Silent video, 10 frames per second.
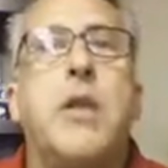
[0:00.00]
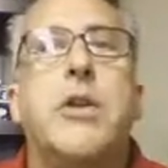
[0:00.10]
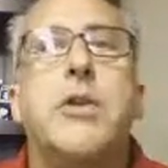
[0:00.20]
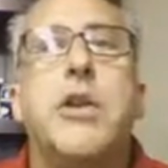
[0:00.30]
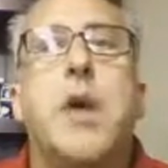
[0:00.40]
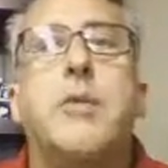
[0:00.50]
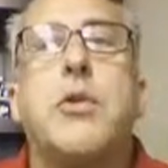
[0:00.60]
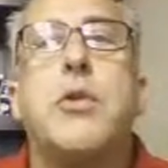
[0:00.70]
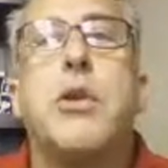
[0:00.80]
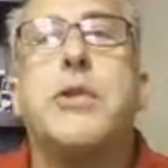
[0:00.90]
This
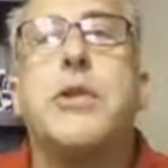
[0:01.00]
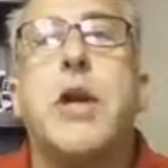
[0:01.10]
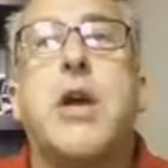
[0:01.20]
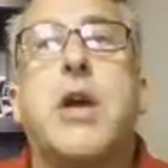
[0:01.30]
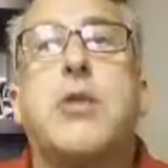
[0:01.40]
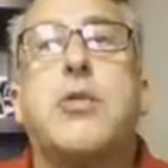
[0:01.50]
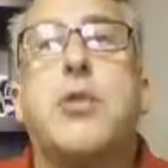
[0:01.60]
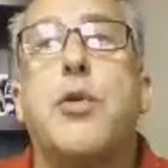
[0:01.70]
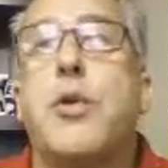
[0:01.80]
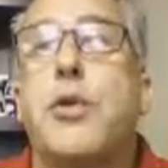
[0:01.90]
chapter addresses how
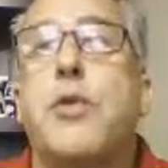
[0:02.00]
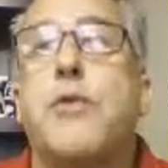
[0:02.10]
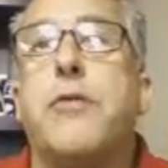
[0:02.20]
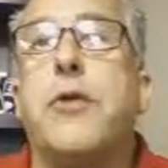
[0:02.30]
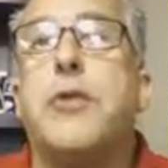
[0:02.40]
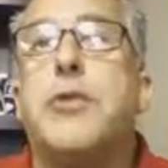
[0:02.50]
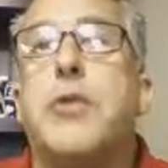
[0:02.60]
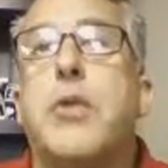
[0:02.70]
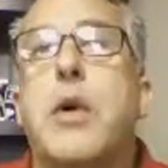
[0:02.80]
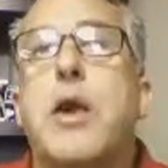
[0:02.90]
entrepreneurial
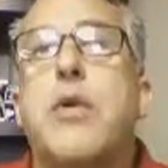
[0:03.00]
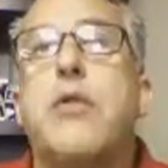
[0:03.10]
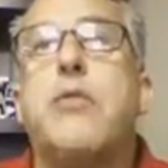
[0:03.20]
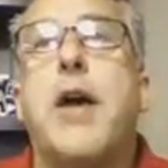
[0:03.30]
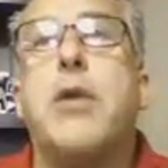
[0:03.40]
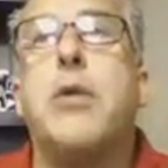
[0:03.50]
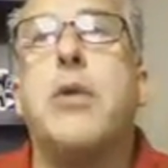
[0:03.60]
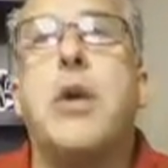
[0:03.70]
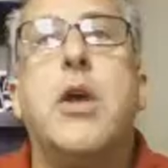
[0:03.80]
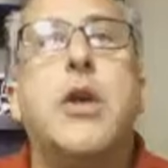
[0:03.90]
firms create new
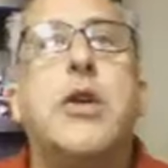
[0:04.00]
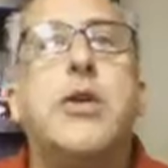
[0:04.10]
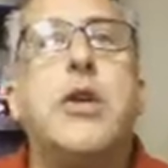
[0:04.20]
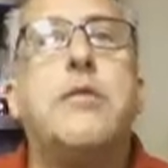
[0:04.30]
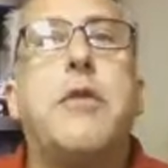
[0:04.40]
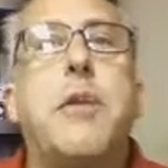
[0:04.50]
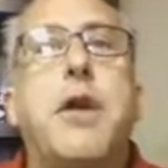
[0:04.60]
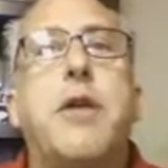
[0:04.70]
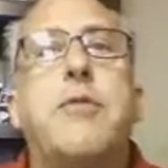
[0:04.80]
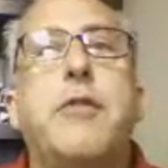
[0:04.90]
value, achieve
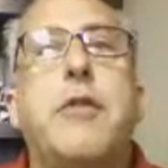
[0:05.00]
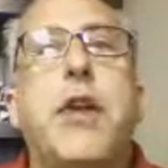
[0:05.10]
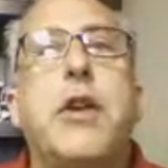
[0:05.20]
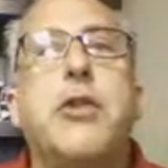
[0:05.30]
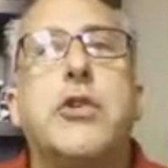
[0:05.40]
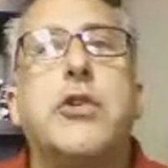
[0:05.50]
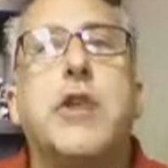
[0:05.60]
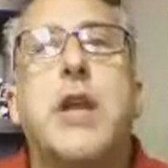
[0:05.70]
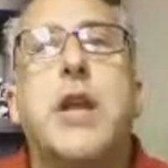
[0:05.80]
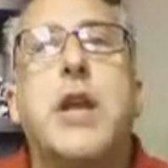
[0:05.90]
competitive
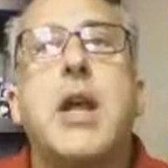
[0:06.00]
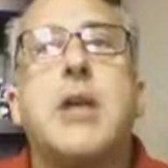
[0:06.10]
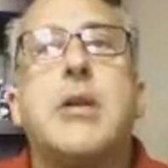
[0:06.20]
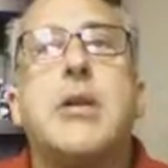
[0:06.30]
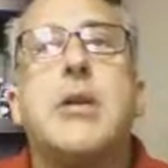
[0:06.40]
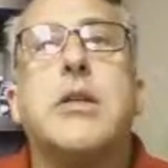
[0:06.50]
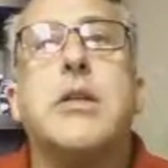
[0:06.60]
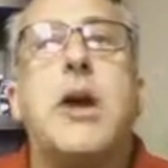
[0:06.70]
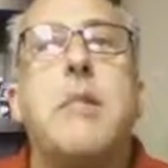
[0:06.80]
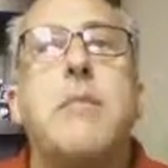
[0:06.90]
advantages, and
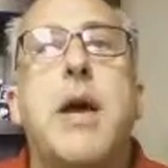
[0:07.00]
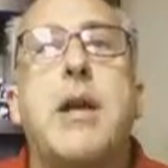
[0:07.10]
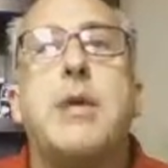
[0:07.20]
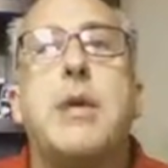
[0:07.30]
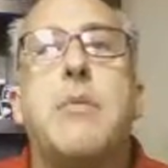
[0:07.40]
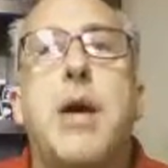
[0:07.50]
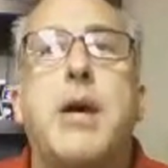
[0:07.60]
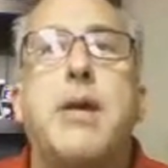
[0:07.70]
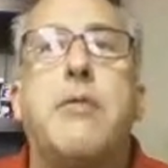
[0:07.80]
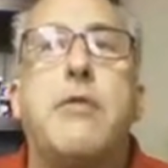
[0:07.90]
combat
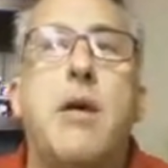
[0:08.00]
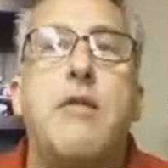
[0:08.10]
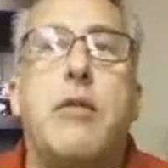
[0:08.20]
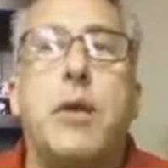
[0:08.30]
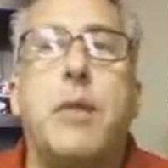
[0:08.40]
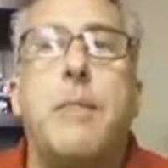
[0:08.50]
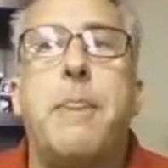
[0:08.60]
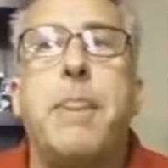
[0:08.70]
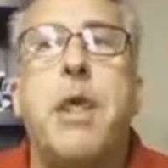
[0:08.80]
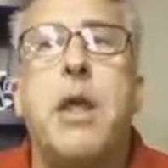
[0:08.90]
competitive rivalry.
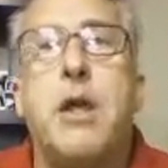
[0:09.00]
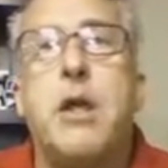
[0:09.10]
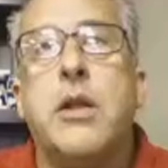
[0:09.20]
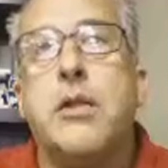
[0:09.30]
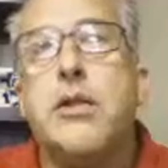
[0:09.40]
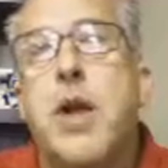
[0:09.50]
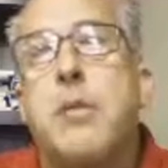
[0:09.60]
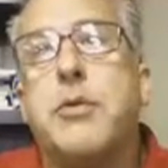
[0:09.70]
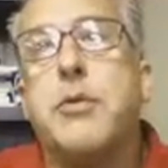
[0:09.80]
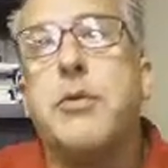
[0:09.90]
The
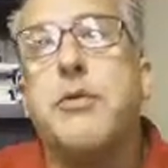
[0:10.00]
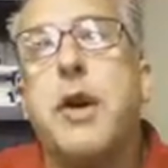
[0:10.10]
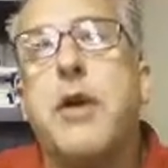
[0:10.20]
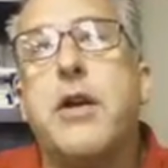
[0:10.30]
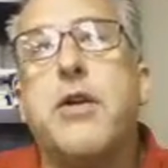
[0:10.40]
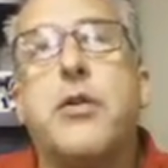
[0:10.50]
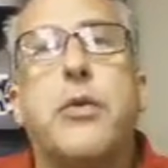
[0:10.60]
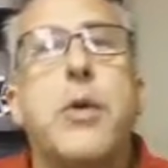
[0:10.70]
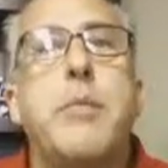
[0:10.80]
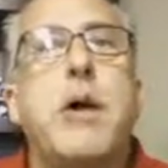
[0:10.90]
chapter is divided into
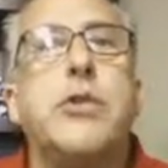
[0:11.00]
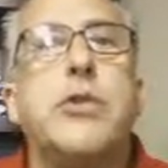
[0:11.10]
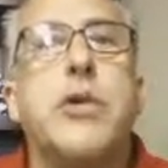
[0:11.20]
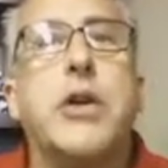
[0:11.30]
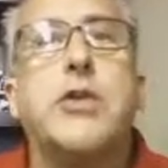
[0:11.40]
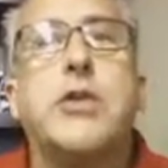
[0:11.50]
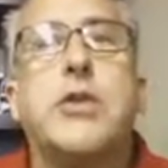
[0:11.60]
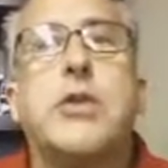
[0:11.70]
3 major sections.